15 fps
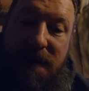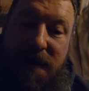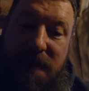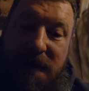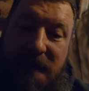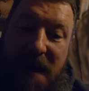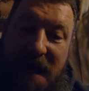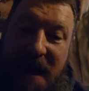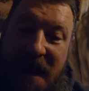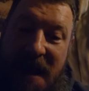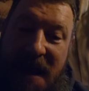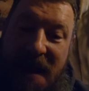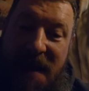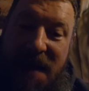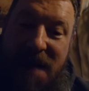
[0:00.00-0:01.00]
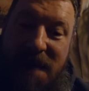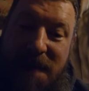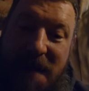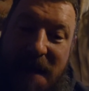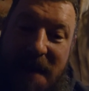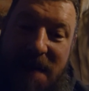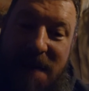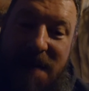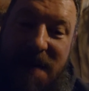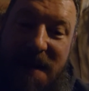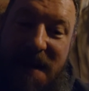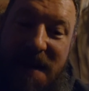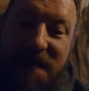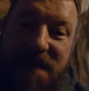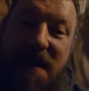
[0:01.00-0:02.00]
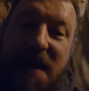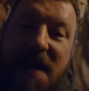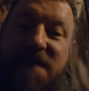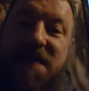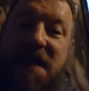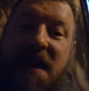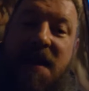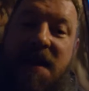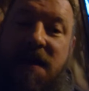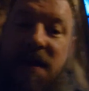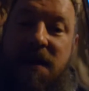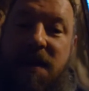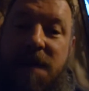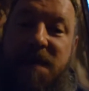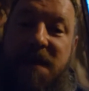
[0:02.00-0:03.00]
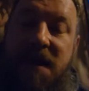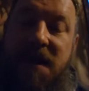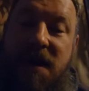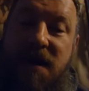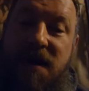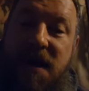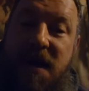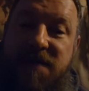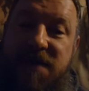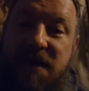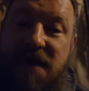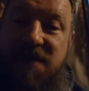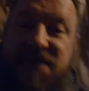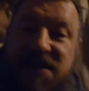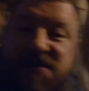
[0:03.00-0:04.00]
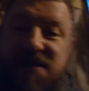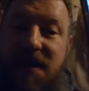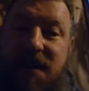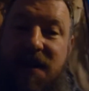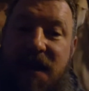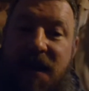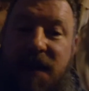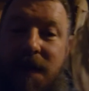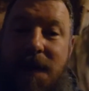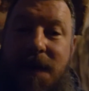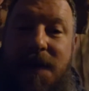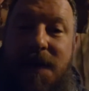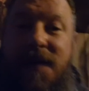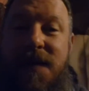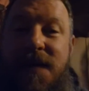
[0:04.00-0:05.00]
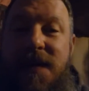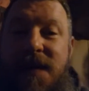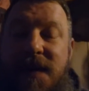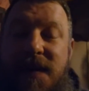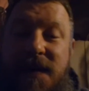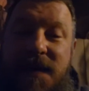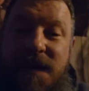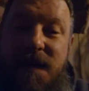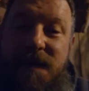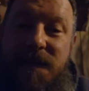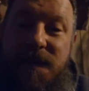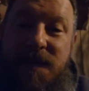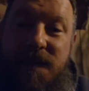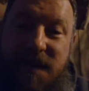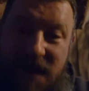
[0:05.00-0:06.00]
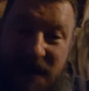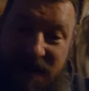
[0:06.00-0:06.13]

hey, Pattern Nature, how's Canada up there? How's that snare line going? There's